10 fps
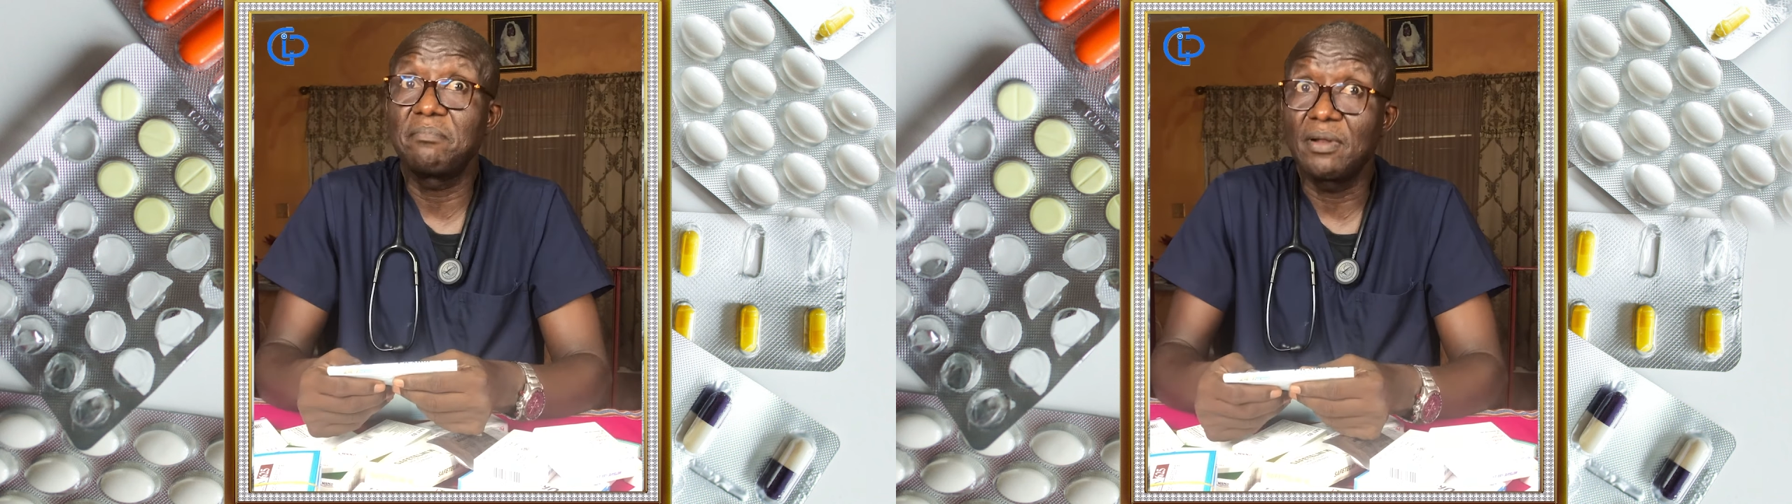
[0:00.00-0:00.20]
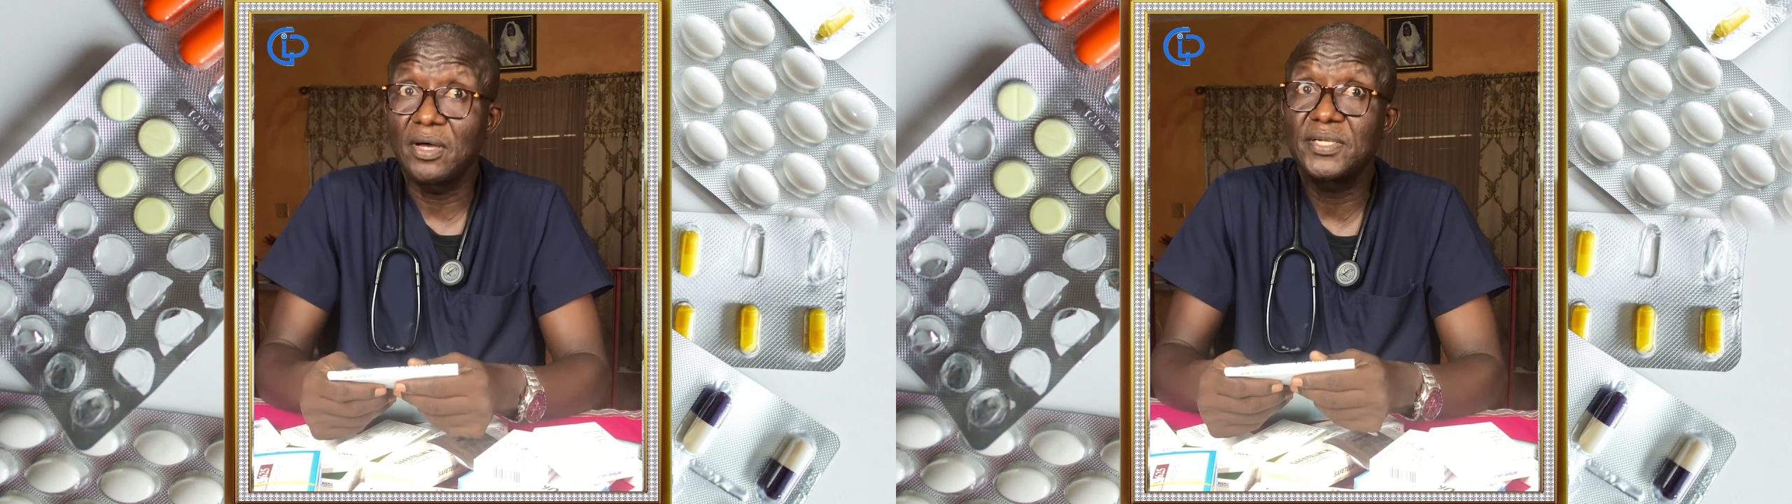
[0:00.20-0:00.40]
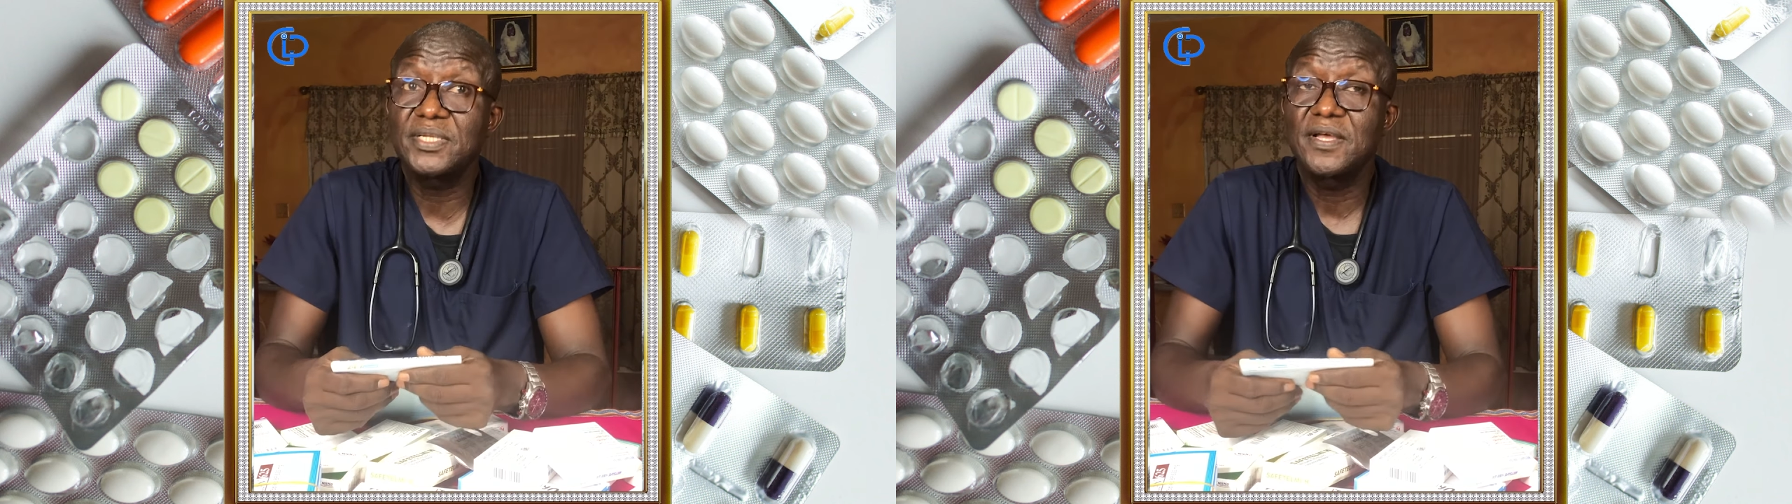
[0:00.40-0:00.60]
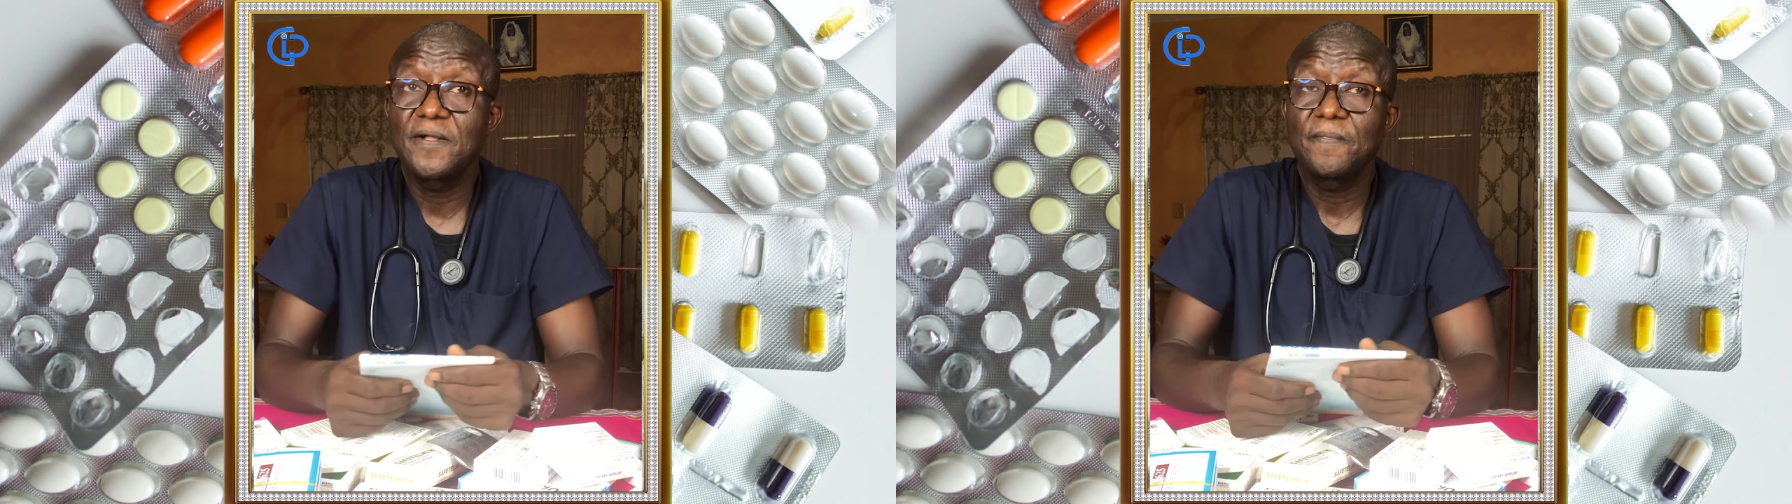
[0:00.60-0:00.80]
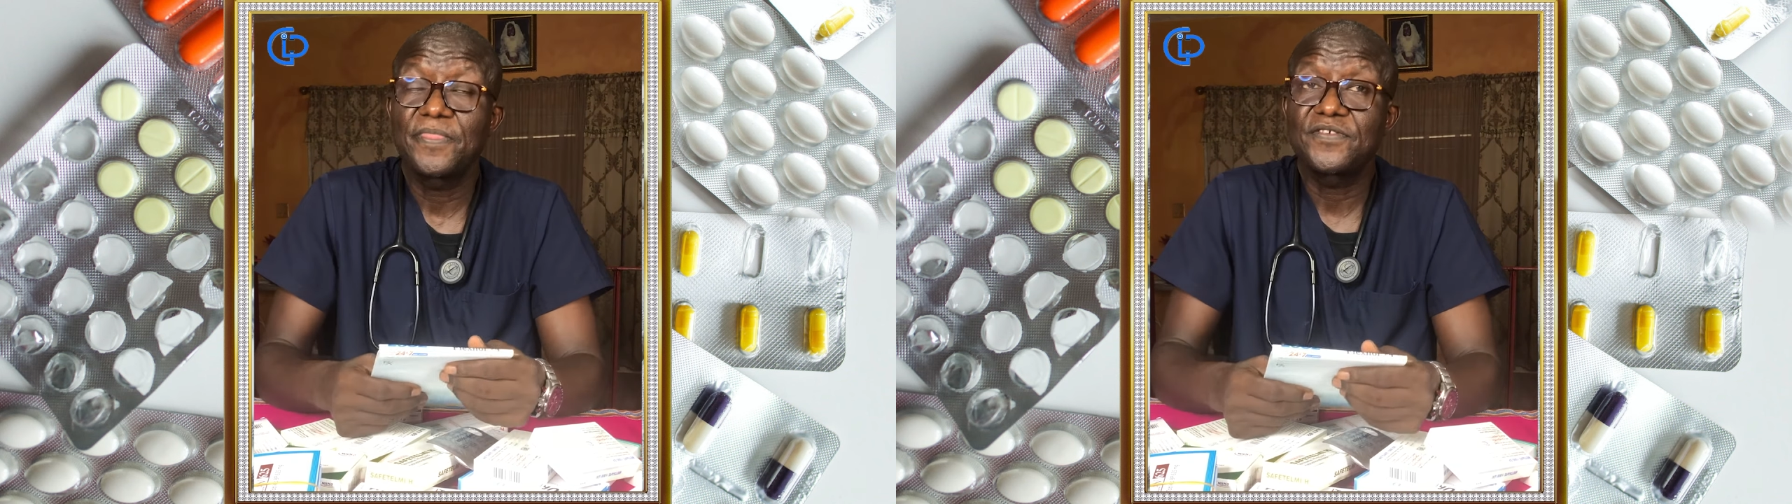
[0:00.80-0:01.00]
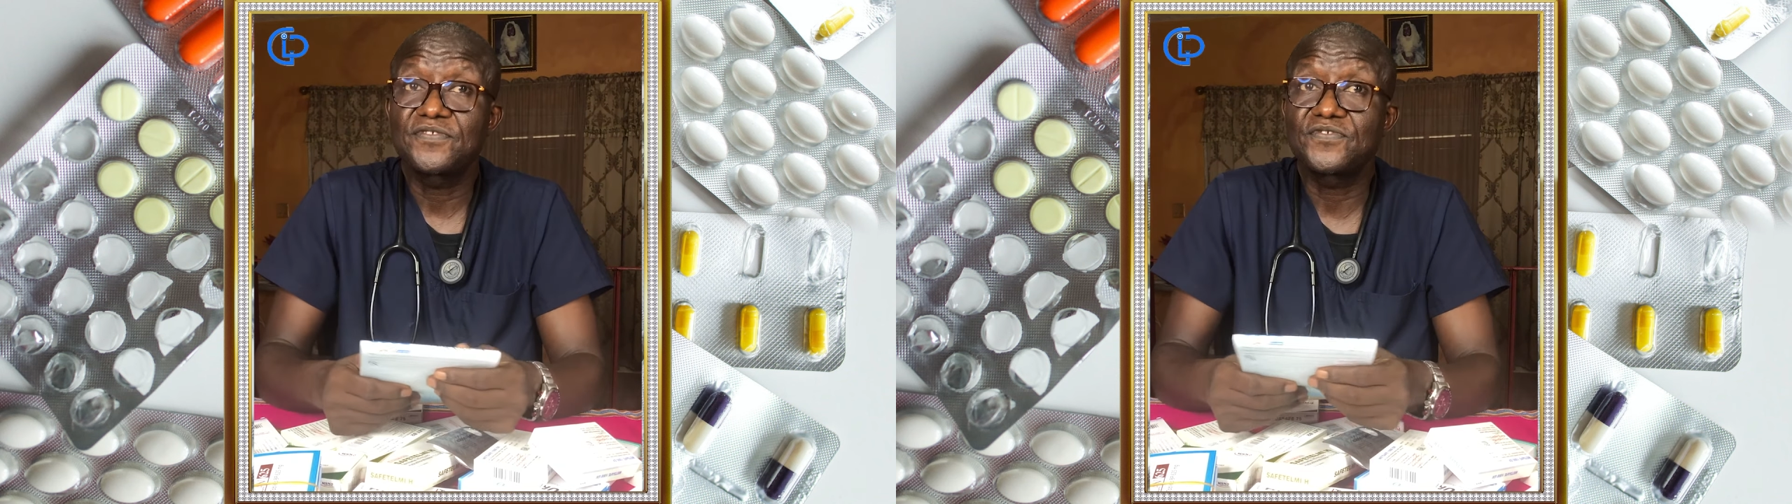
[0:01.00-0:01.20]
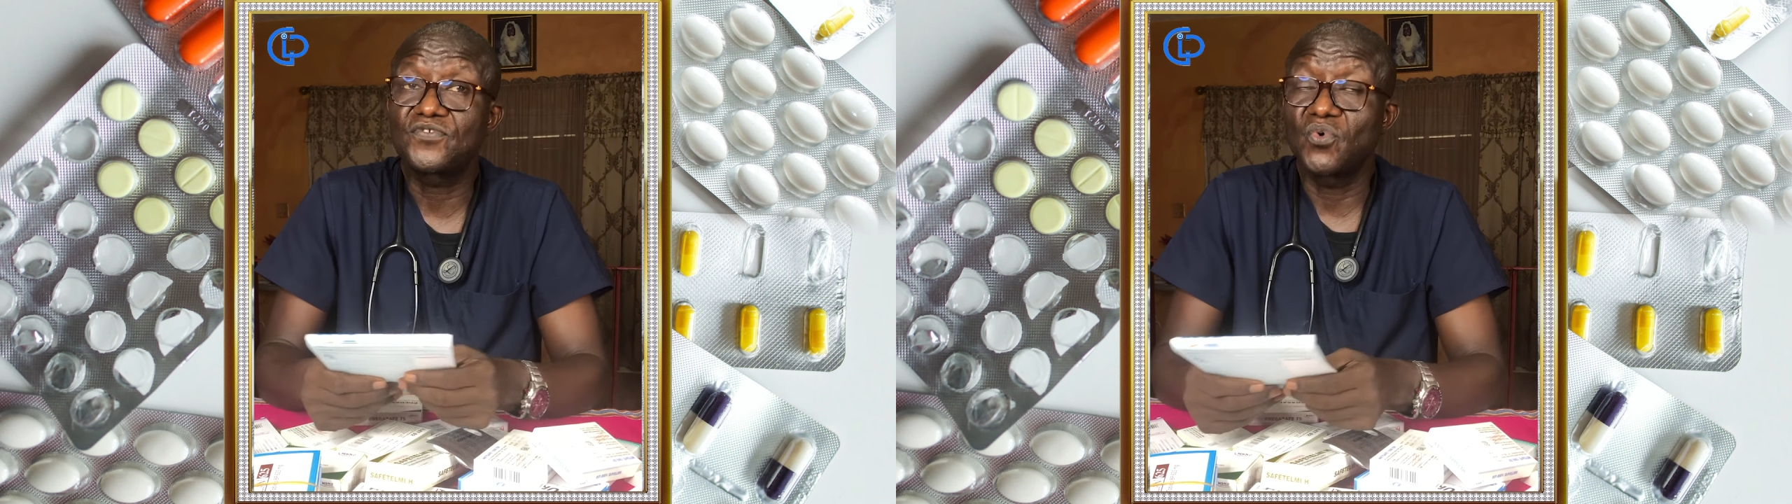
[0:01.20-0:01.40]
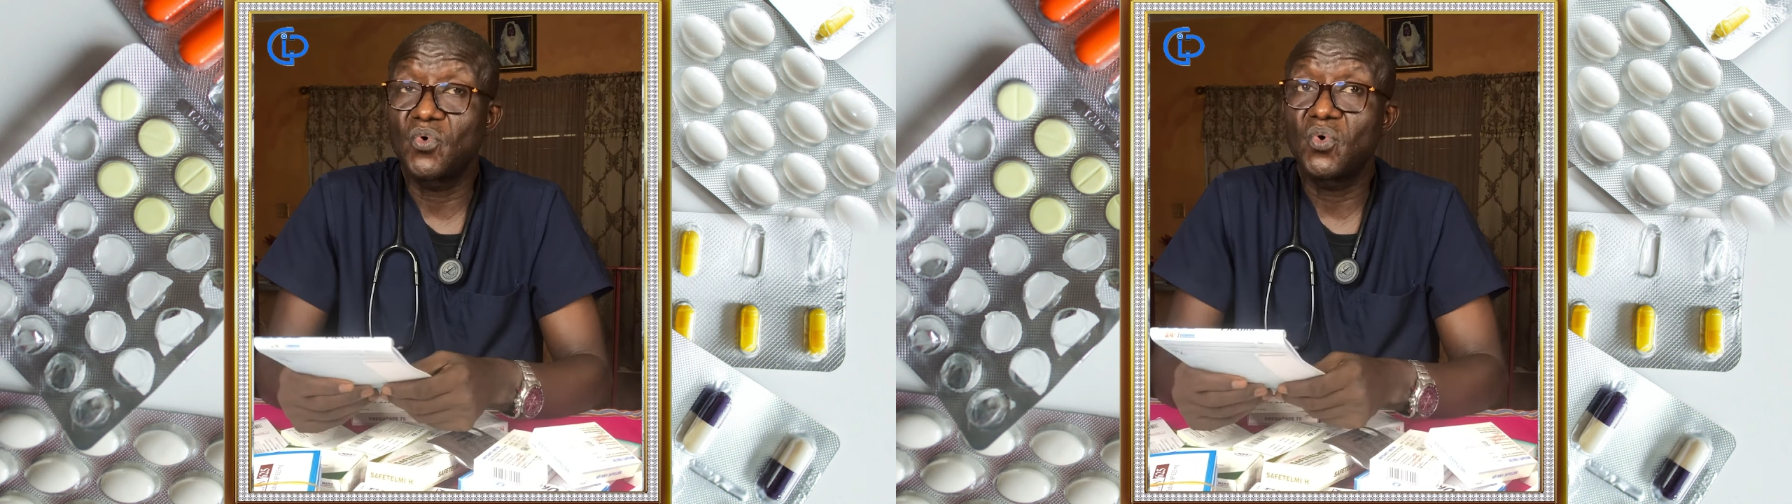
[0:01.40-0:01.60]
blood.
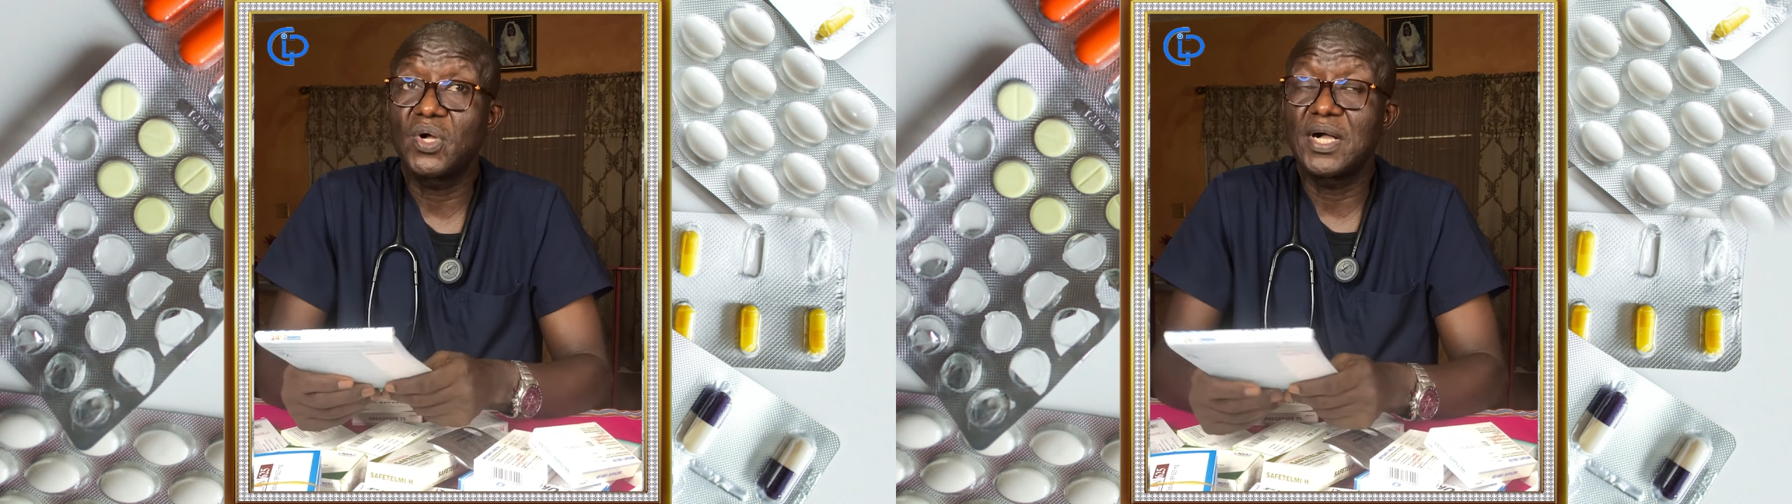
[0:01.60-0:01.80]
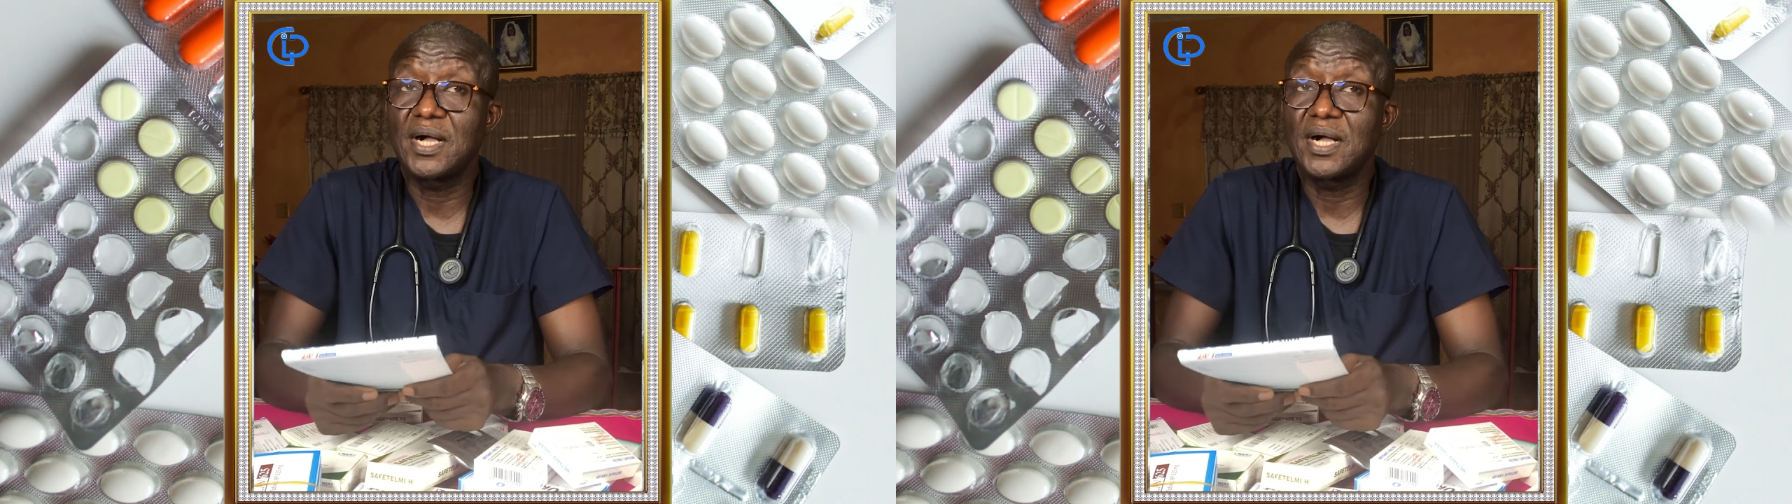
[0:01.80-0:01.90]
So